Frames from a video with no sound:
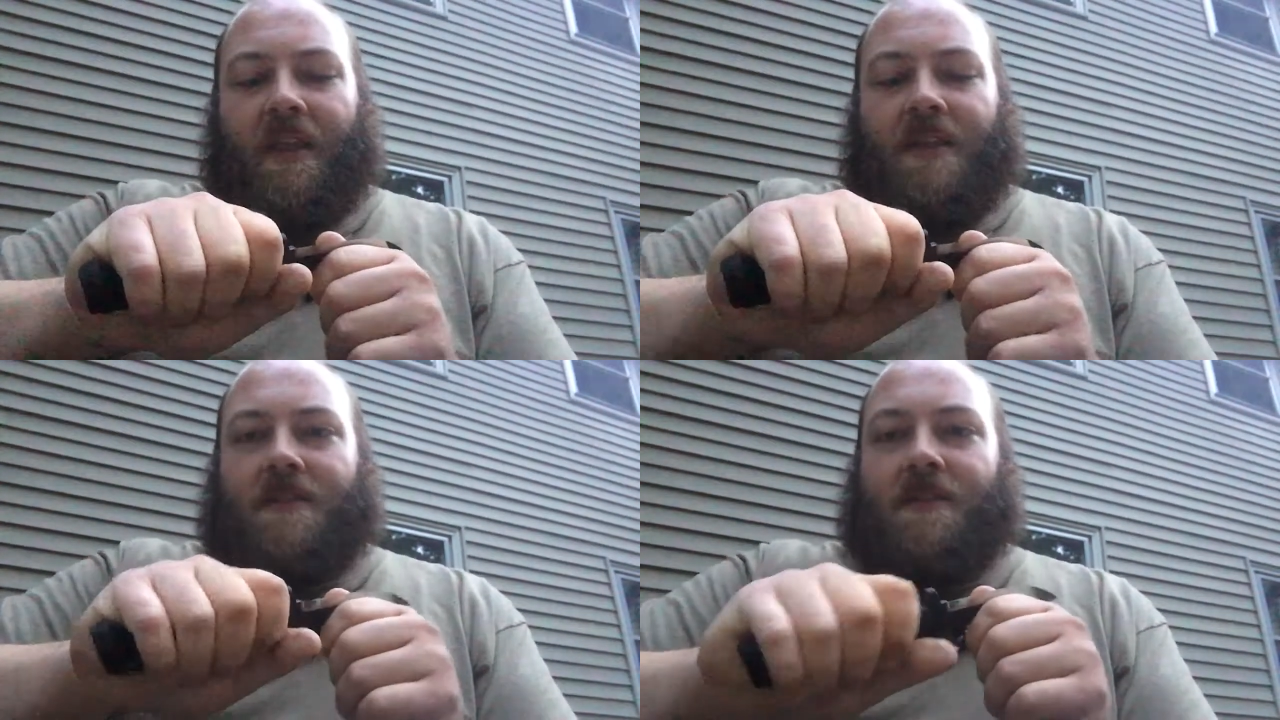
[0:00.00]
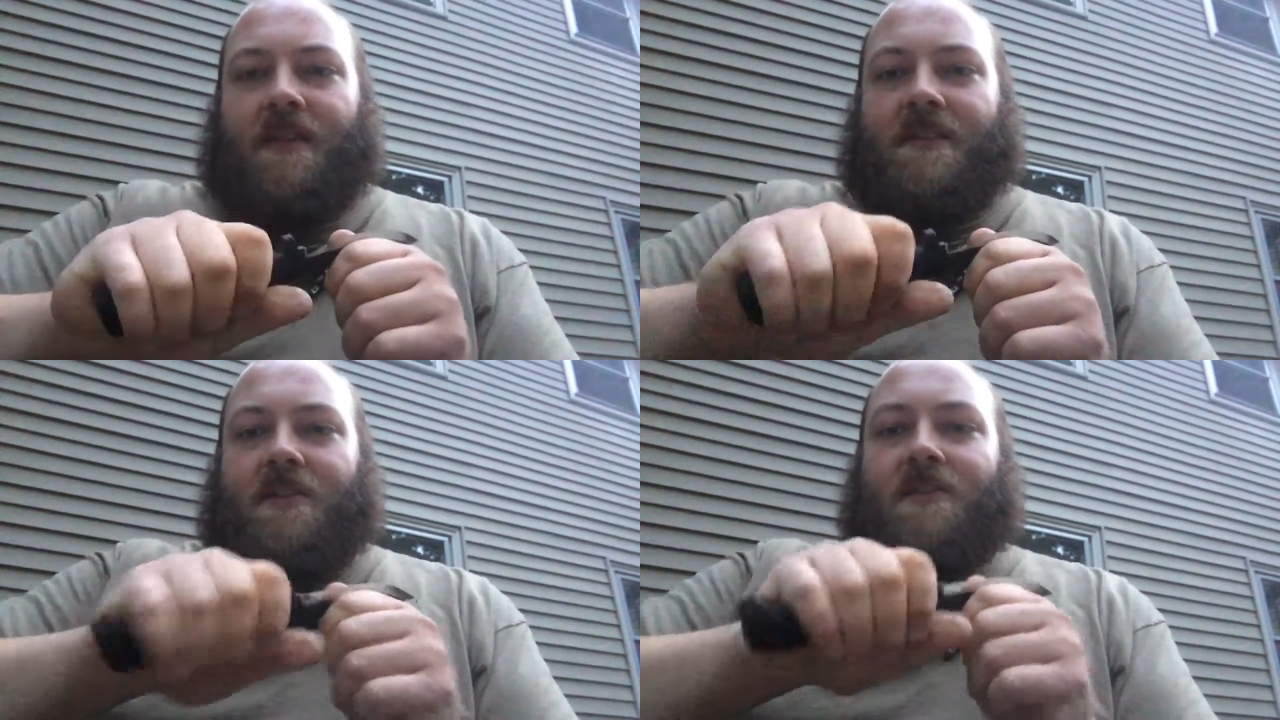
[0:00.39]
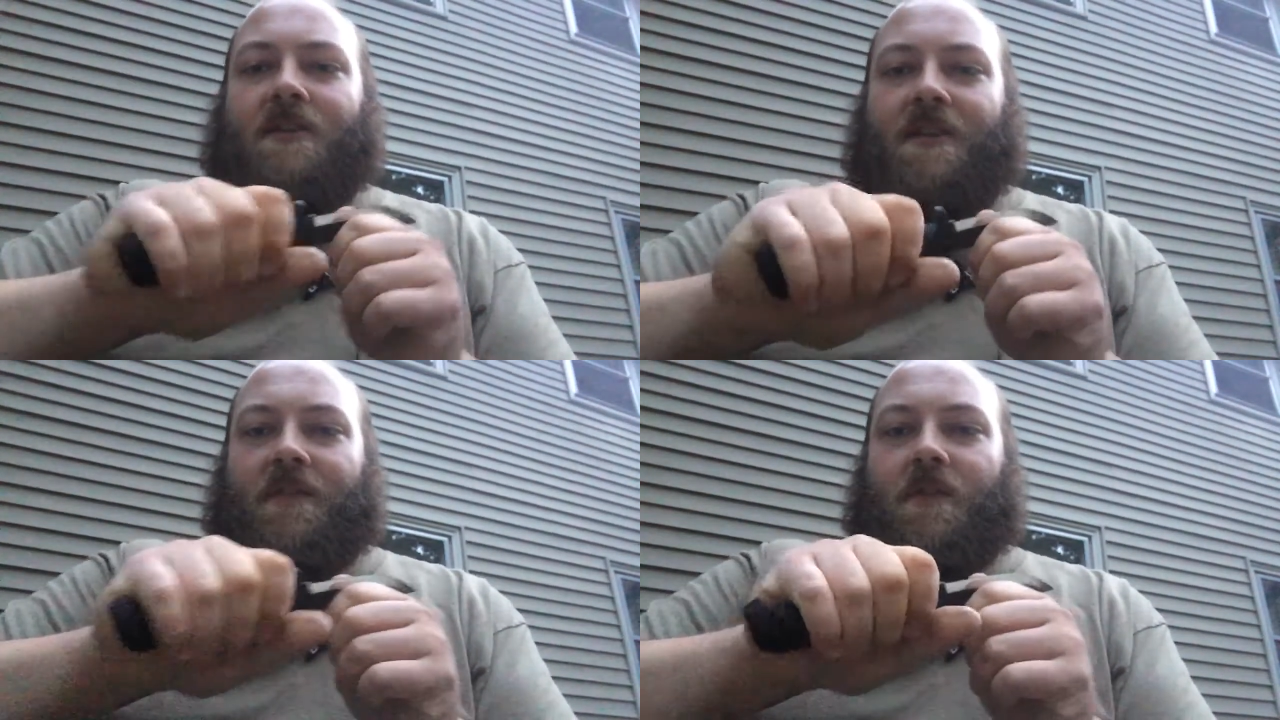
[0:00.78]
So that's just
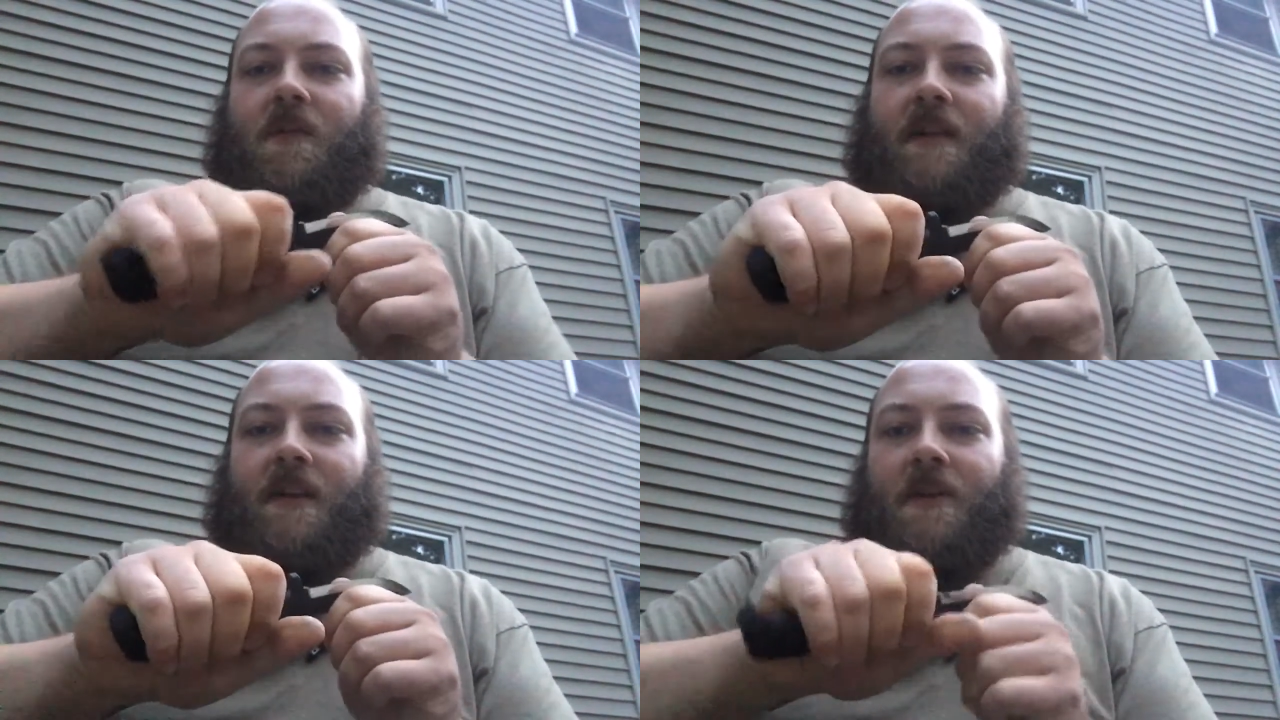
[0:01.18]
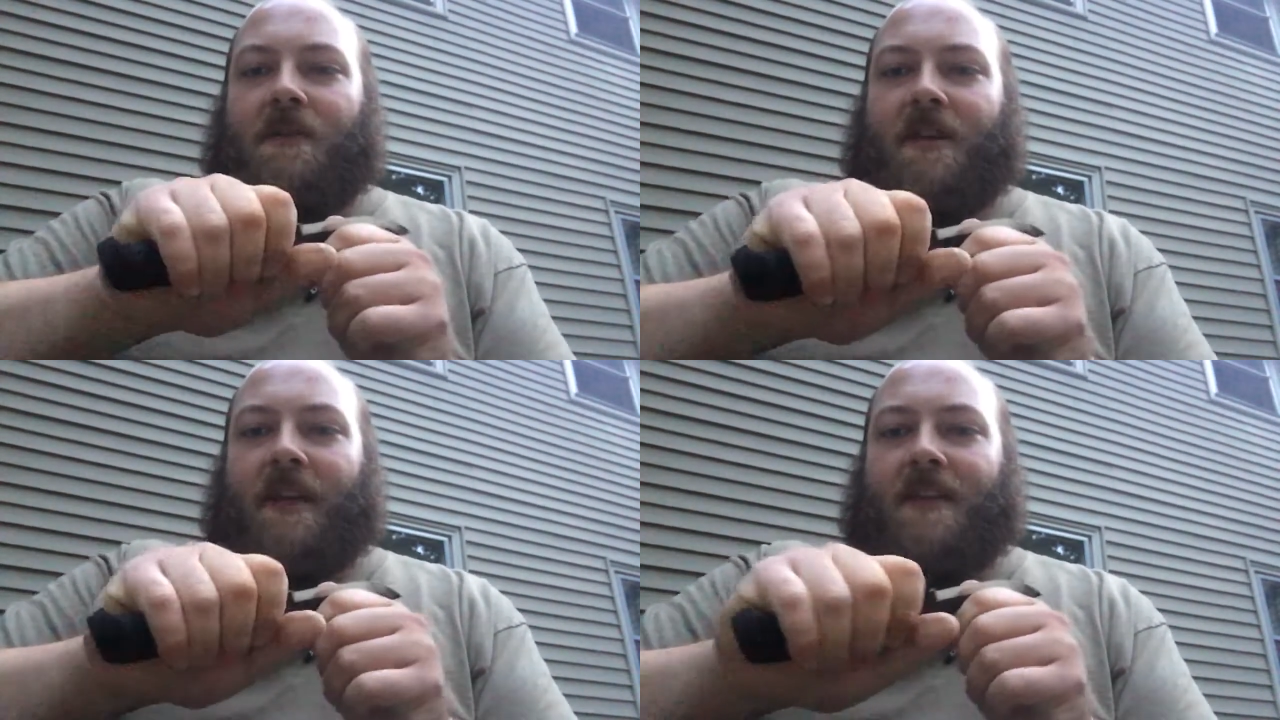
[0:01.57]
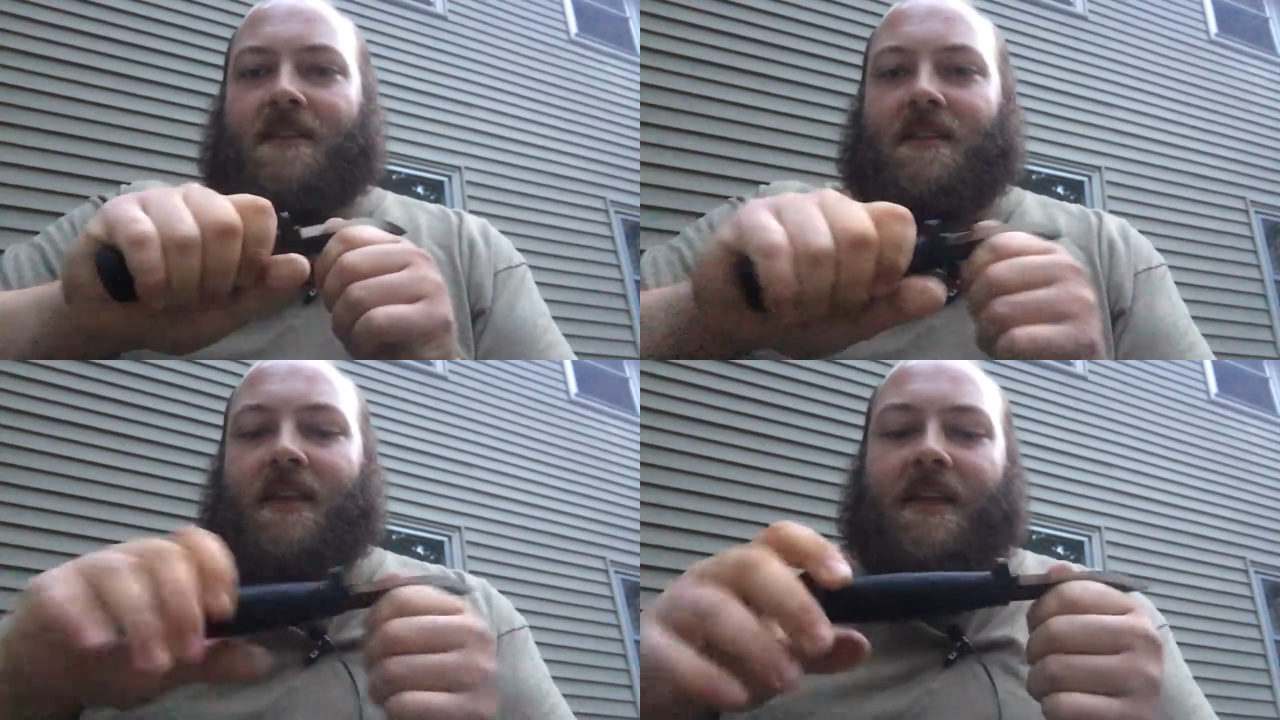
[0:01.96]
good if you're worried about your
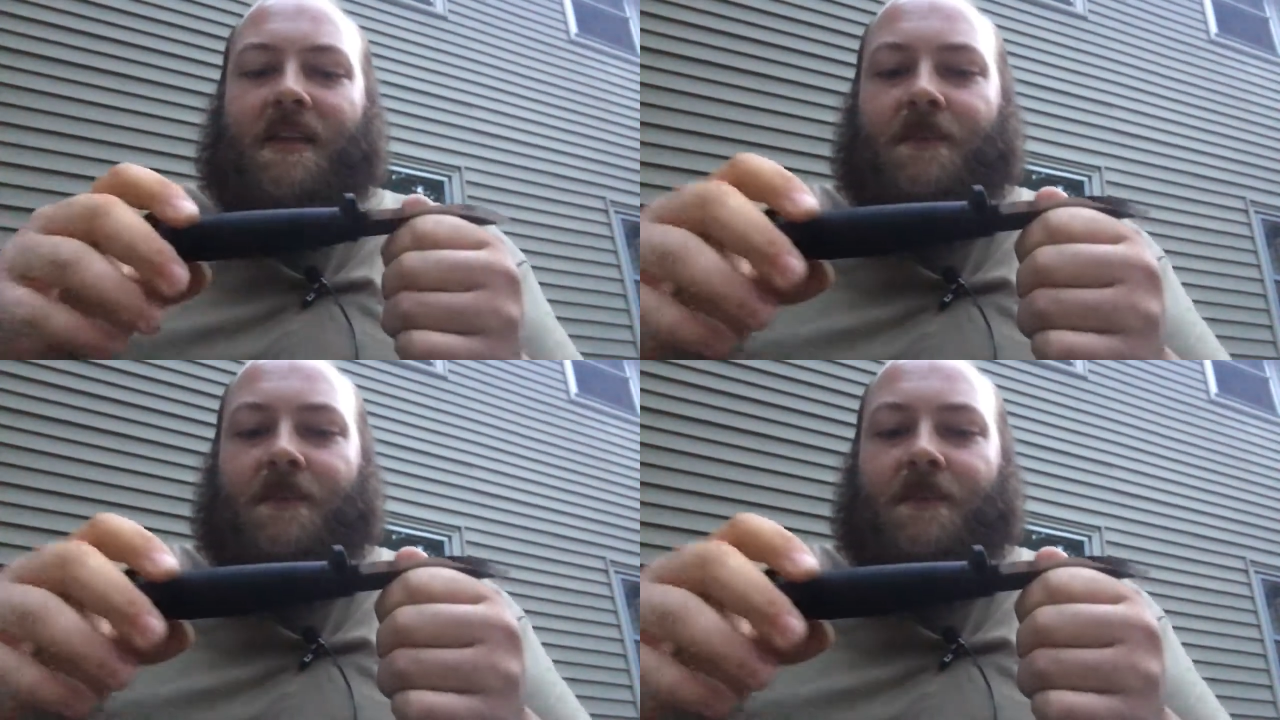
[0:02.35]
hands sliding